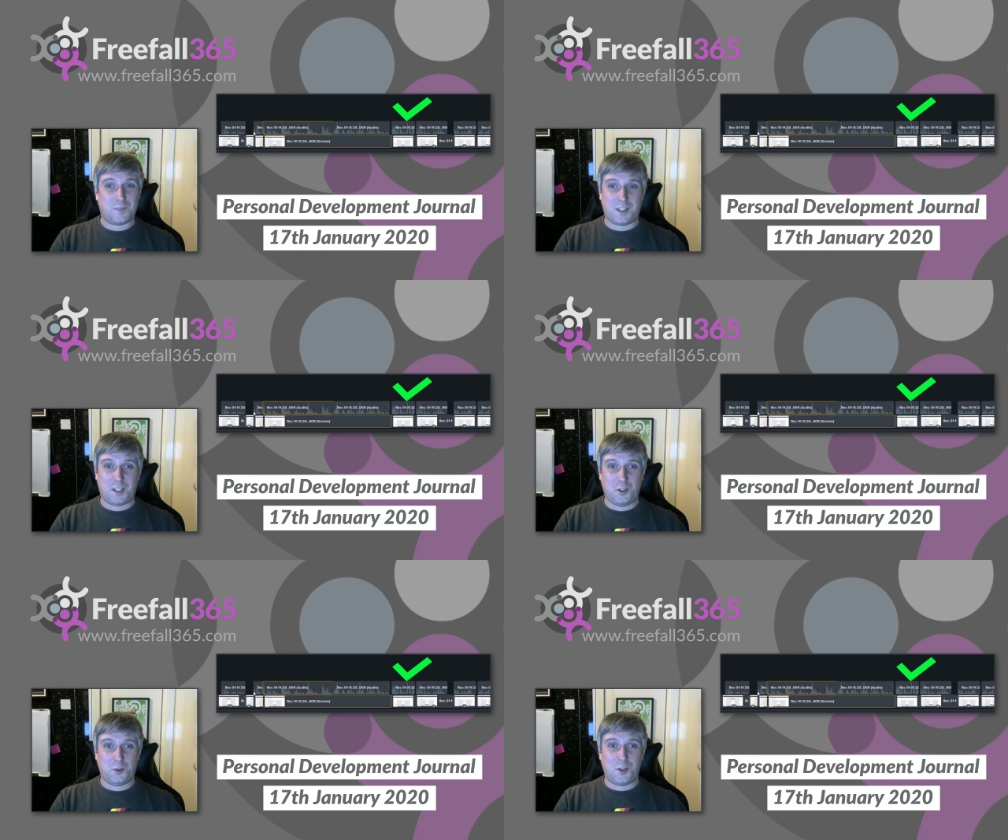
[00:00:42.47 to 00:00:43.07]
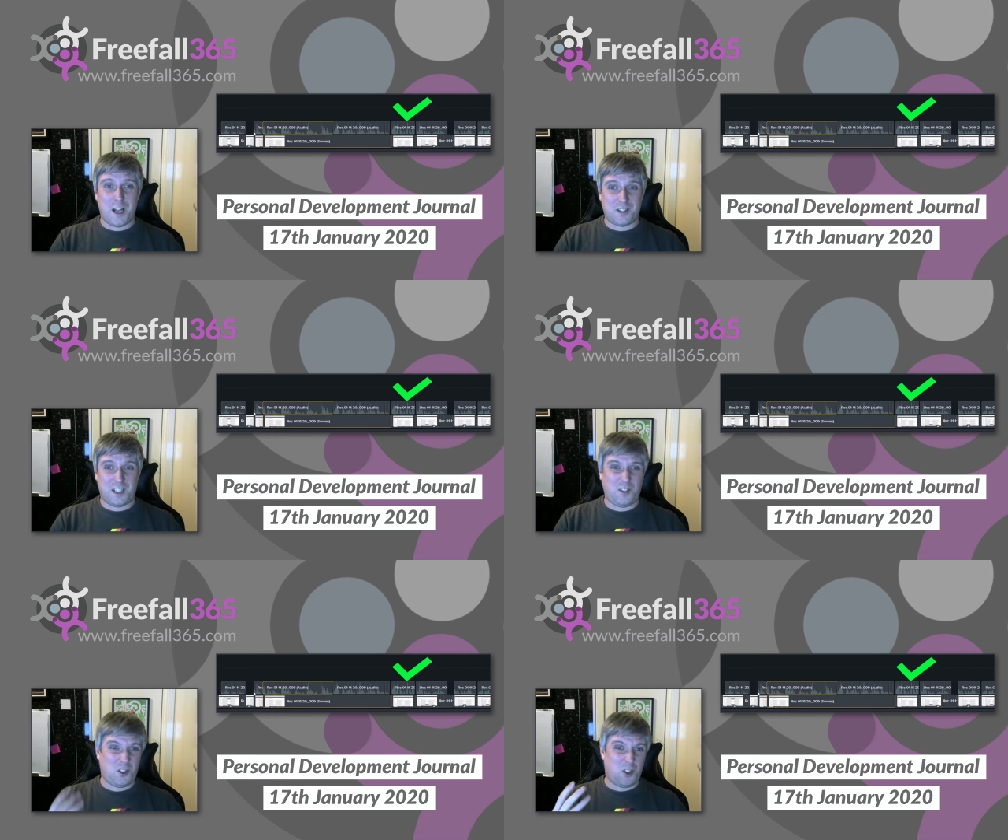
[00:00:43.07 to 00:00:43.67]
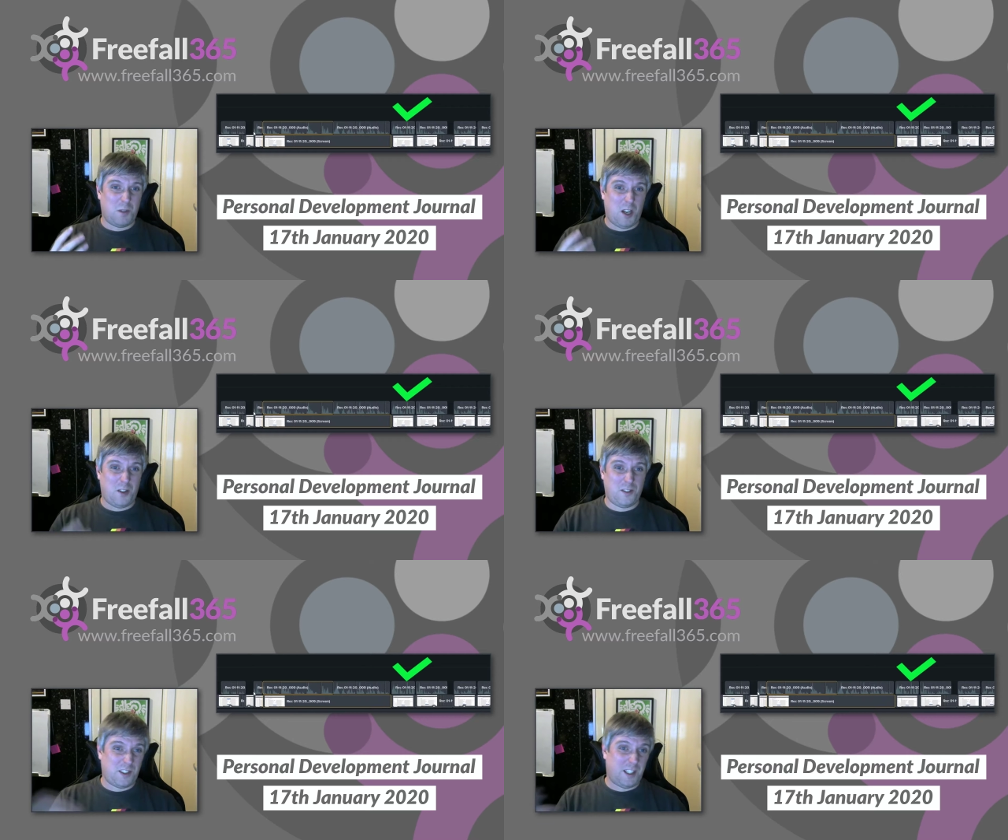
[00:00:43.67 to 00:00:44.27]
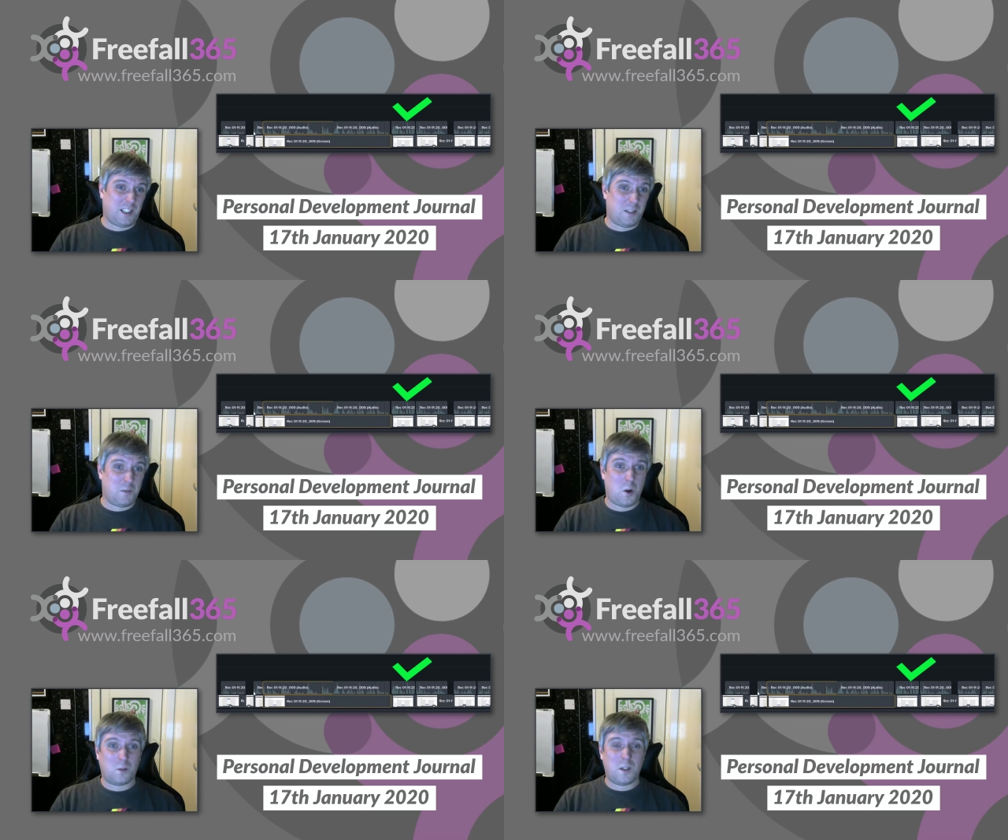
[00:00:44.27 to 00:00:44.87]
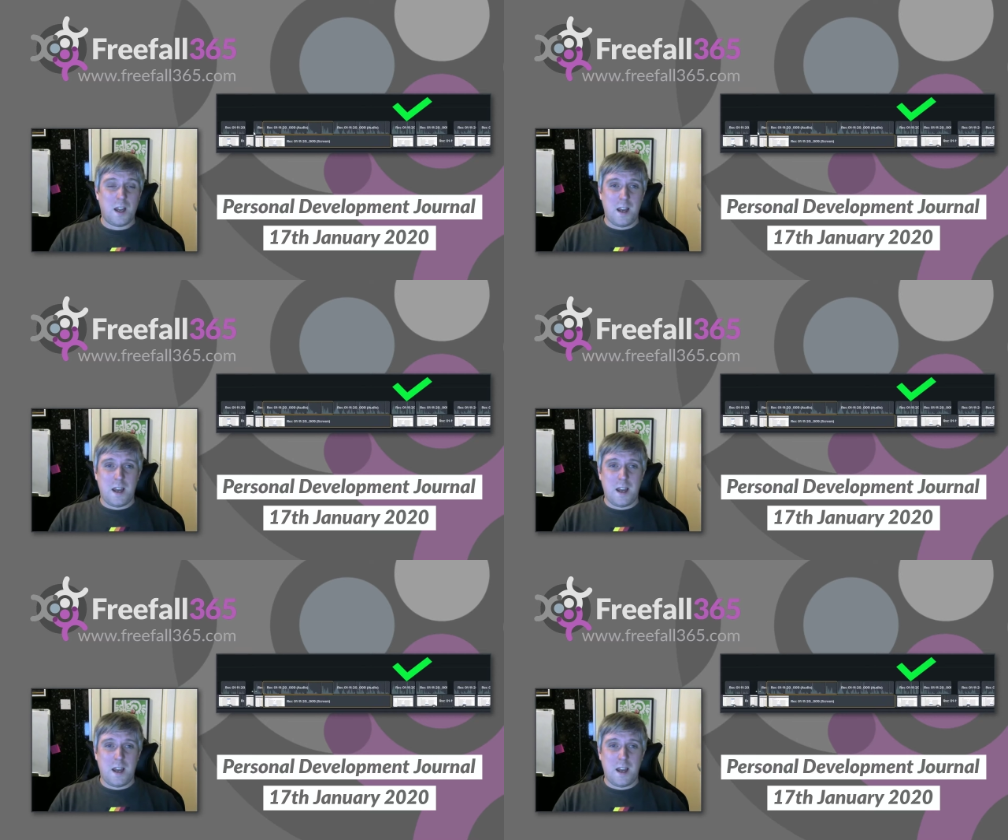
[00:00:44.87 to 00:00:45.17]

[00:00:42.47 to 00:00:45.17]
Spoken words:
I didn't know that, saves you zooming out and selecting them all.